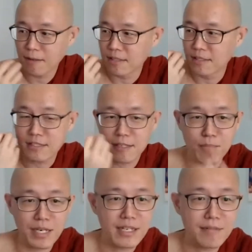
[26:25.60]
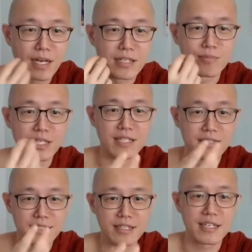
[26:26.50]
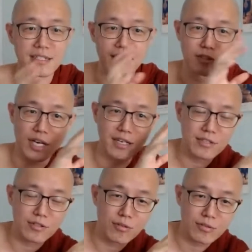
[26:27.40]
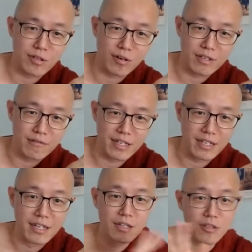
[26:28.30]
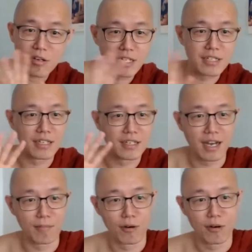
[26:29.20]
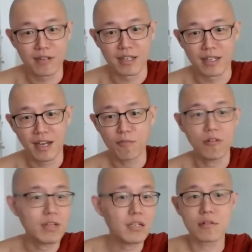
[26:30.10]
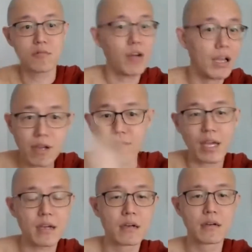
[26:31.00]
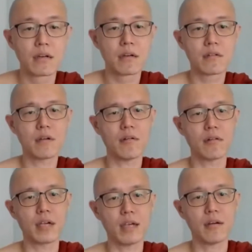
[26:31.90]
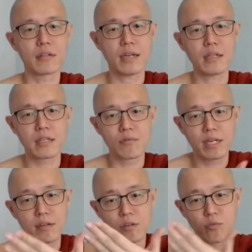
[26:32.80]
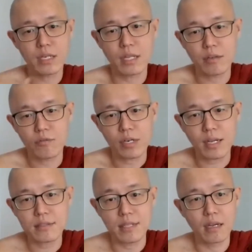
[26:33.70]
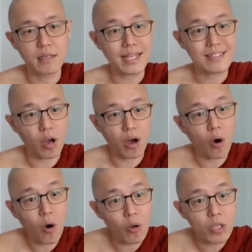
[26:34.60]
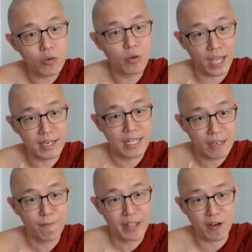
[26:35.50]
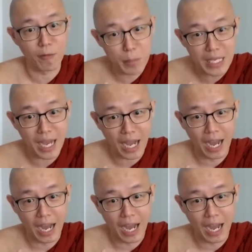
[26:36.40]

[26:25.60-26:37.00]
discipline must be instilled in the Chinese ghost story way, not in the Amor way. Amor way, whack. Okay, then when they realize that that's all you can inflict on me,